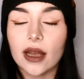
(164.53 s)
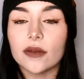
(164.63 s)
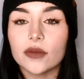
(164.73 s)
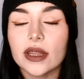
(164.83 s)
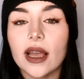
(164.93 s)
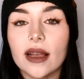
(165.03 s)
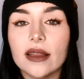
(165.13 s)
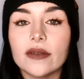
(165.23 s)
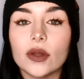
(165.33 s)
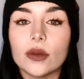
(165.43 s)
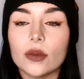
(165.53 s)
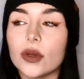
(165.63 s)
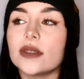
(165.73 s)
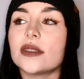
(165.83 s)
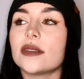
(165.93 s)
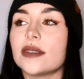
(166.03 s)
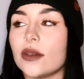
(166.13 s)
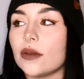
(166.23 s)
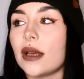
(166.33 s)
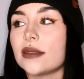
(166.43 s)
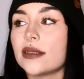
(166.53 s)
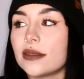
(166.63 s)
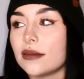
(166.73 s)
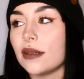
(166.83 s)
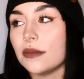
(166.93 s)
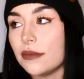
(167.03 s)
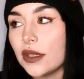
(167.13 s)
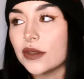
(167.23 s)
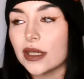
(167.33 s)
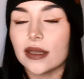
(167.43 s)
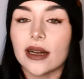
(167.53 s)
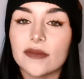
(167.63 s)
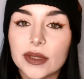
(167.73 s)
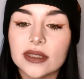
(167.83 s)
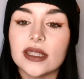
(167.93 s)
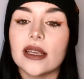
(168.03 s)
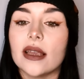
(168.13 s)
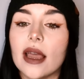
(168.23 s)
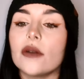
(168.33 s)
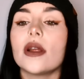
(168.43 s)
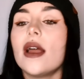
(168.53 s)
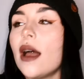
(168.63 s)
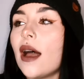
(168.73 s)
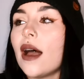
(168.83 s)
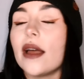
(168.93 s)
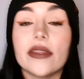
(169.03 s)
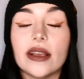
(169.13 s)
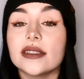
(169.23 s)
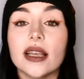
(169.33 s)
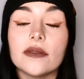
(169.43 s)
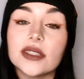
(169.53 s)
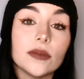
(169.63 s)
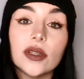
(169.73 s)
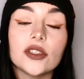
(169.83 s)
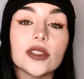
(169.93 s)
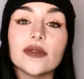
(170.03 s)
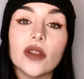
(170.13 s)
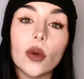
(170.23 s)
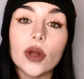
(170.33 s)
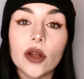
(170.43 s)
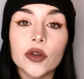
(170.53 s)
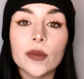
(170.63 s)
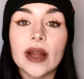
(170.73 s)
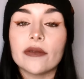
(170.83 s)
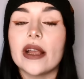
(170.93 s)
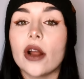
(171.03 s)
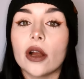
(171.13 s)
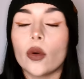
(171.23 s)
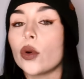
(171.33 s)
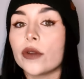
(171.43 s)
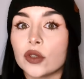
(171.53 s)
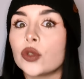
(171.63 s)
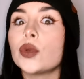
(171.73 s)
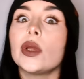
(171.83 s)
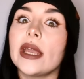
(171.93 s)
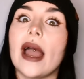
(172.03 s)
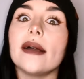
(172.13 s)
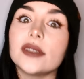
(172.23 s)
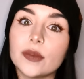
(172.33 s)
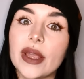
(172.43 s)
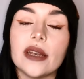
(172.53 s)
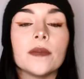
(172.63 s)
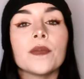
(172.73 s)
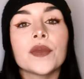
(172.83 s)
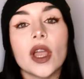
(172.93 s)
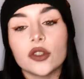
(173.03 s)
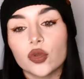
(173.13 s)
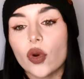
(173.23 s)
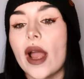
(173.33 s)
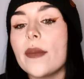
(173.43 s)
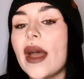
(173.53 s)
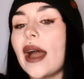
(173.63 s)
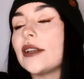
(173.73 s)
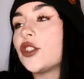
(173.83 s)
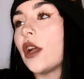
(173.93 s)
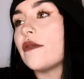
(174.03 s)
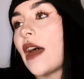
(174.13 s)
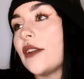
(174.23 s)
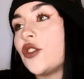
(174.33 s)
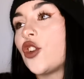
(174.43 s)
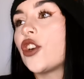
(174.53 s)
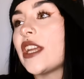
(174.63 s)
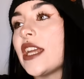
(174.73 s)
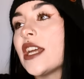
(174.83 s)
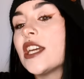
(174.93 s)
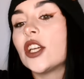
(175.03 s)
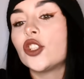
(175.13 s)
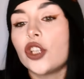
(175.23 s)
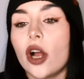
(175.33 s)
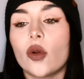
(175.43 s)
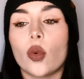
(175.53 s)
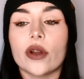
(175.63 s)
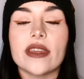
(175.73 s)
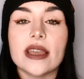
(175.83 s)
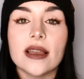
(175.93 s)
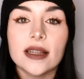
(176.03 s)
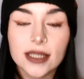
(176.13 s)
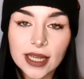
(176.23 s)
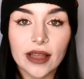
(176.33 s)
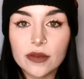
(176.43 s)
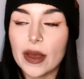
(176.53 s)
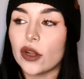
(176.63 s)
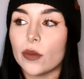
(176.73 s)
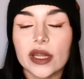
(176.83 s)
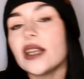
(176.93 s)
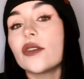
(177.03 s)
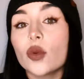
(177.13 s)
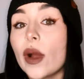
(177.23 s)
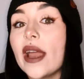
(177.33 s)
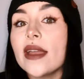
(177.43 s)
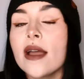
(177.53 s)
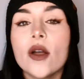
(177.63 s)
really high-level wuss, so that's the music that I've been seeking out. Things have simply just flown under my radar, or there truly has been a dry patch of that dirty, chug-worthy death metal. But either way,